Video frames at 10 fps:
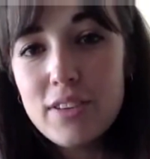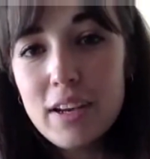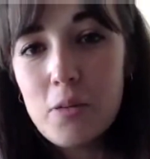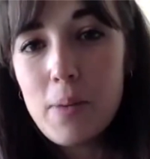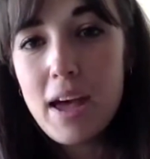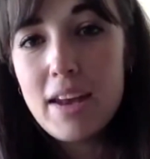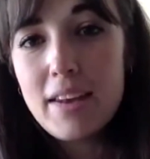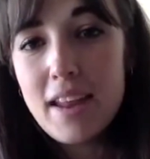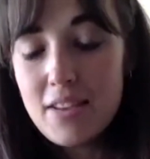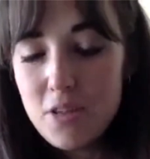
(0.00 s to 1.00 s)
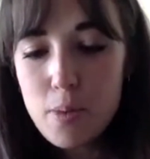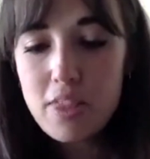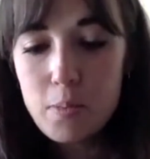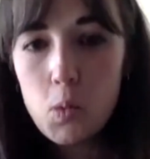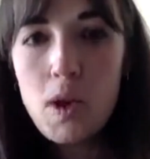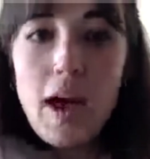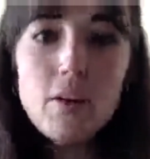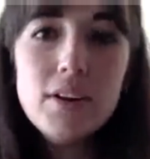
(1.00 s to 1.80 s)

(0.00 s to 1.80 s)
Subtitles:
a little bit and then spread them all out,